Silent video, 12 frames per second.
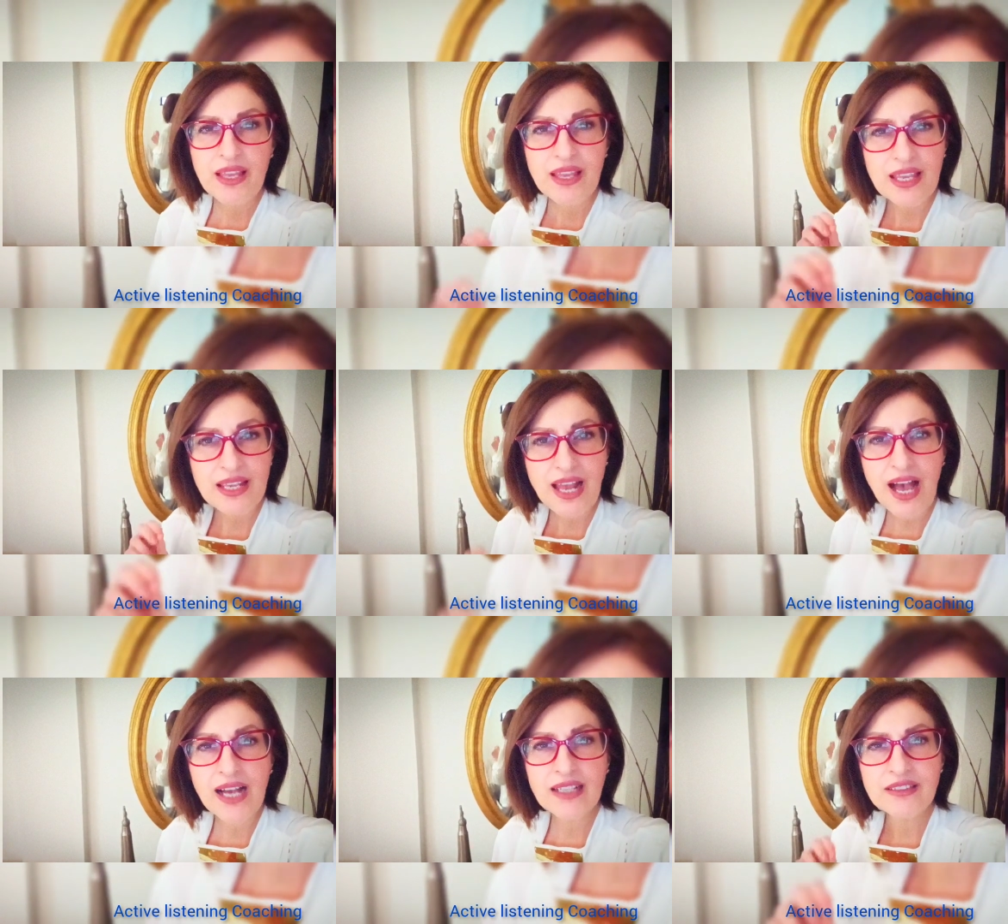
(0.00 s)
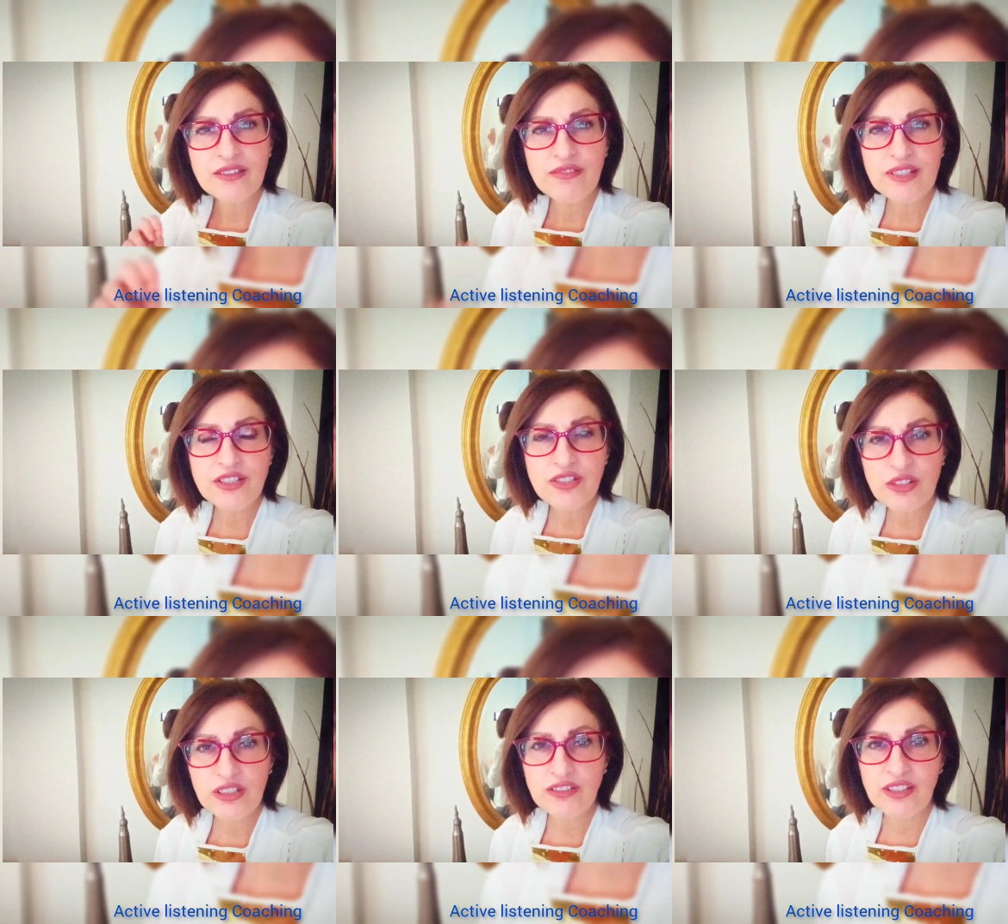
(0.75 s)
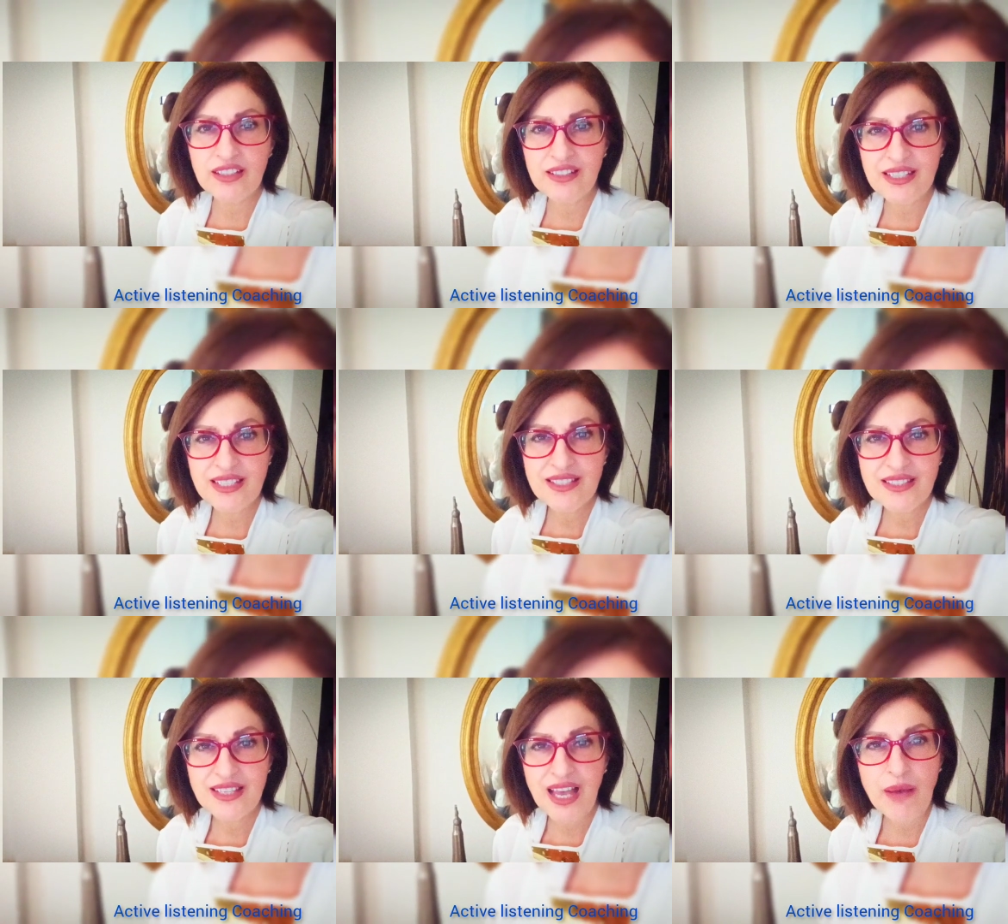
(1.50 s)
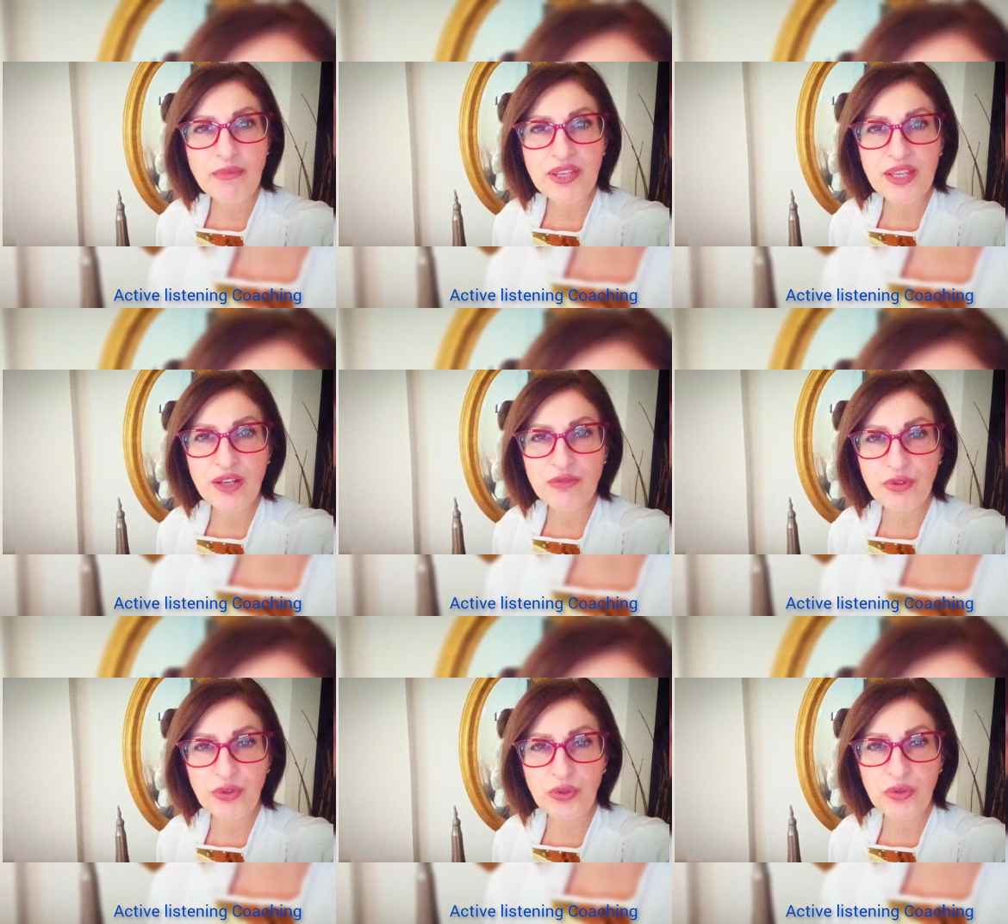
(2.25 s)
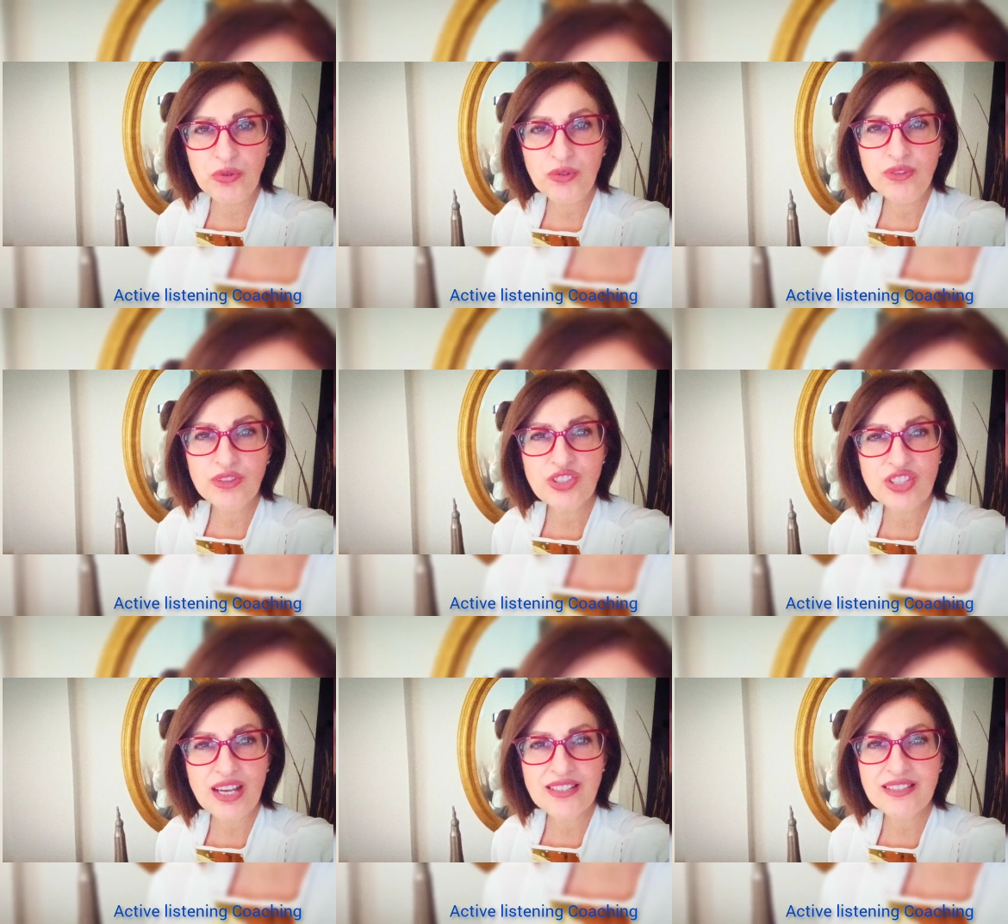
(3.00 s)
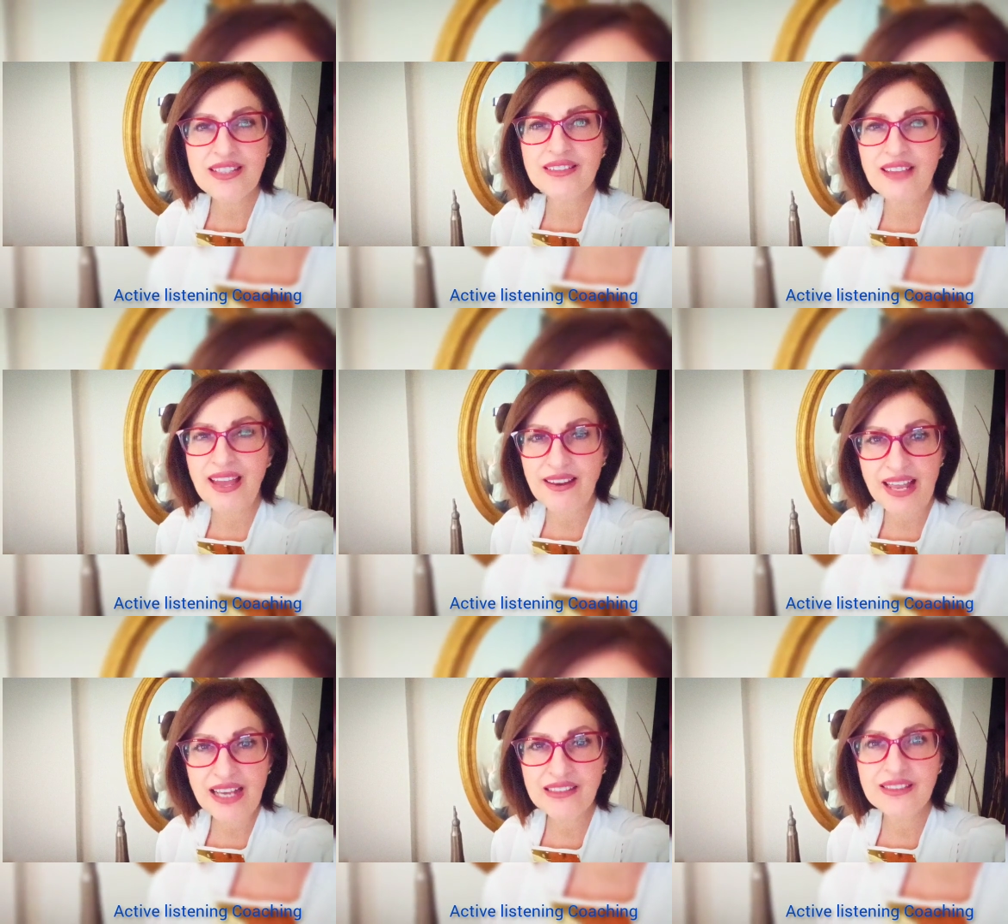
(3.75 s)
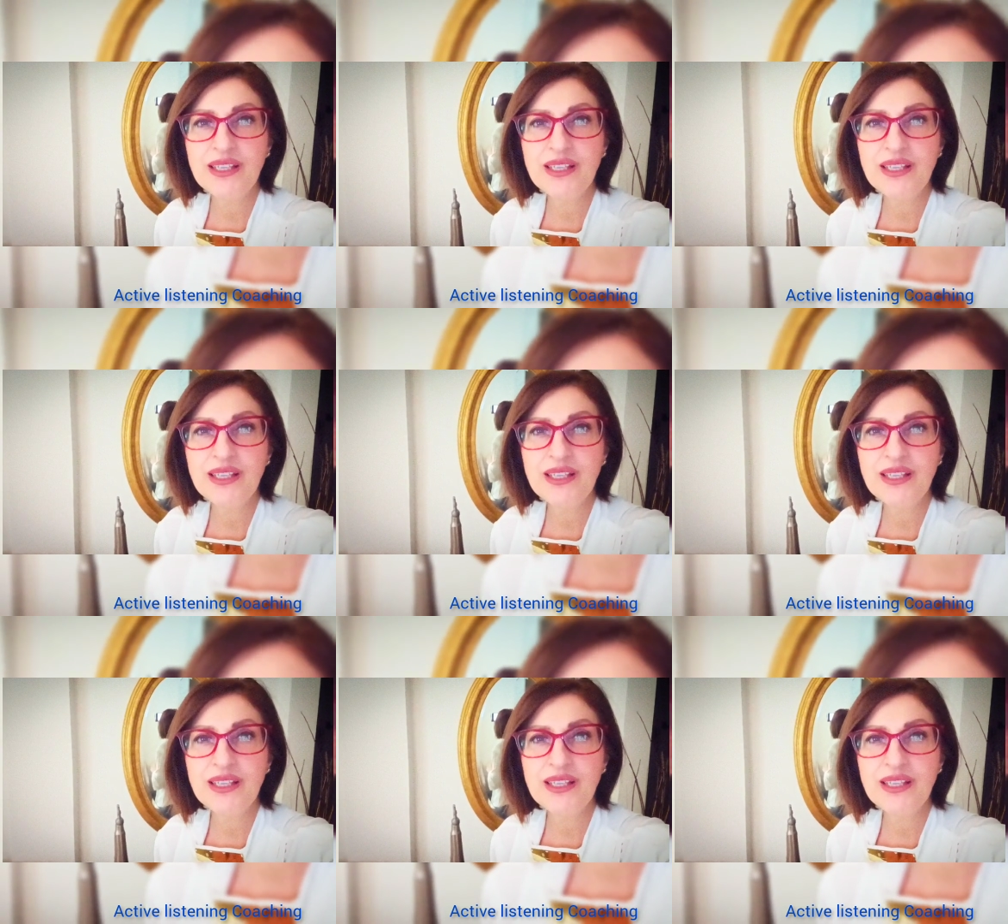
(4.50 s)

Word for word: in active listening techniques, I'm here for you. Just direct